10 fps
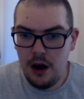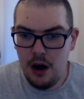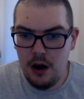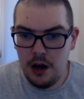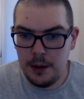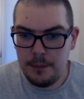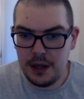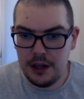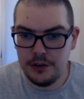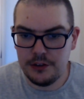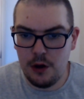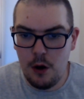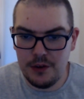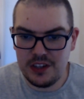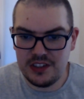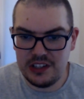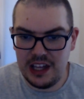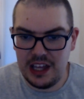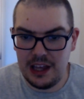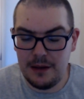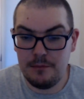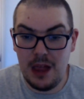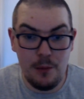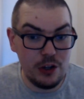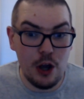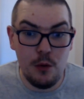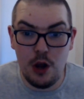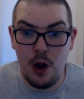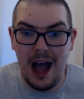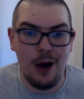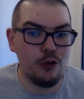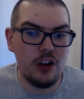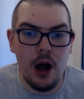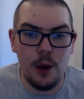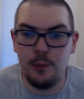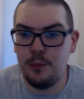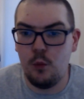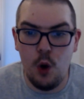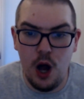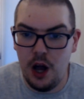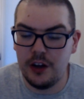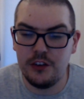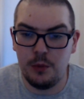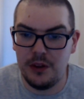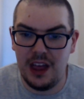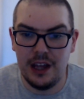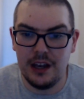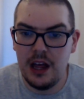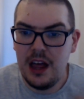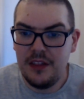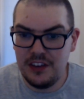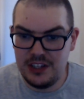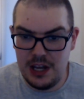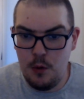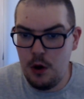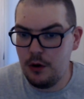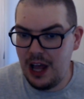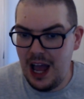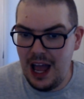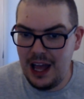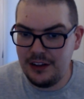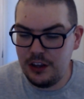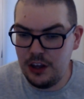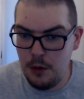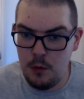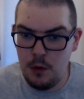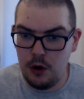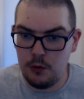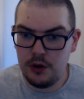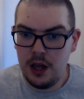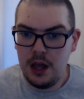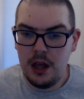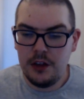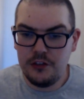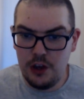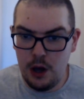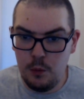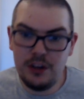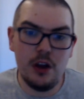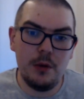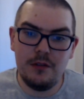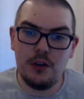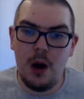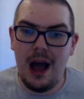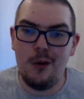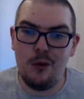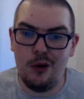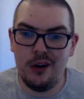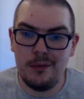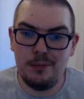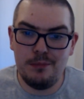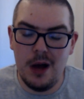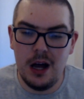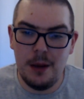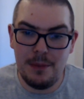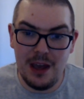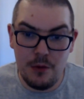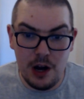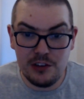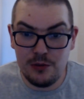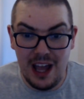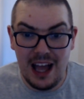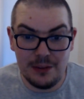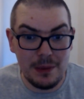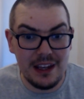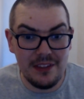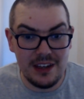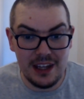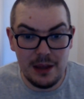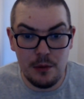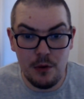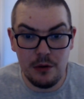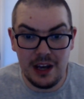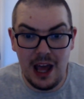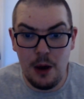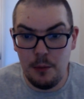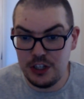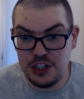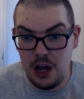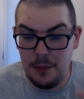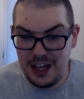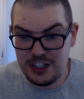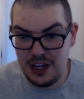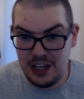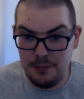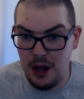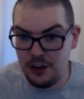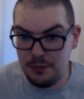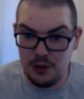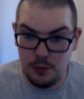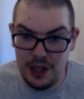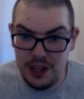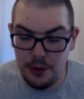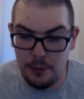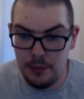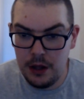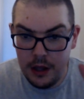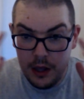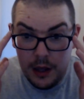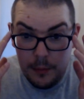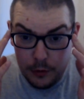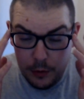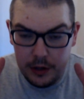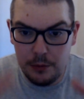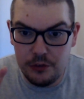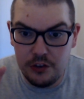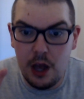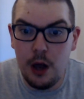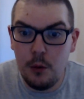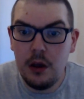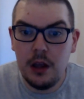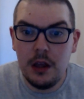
On because obviously and we don't know how time works within the demon world and human world. So we don't even know how long uh, Peter Ratri has been in the demon world and how much time actually has passed between them, between them. So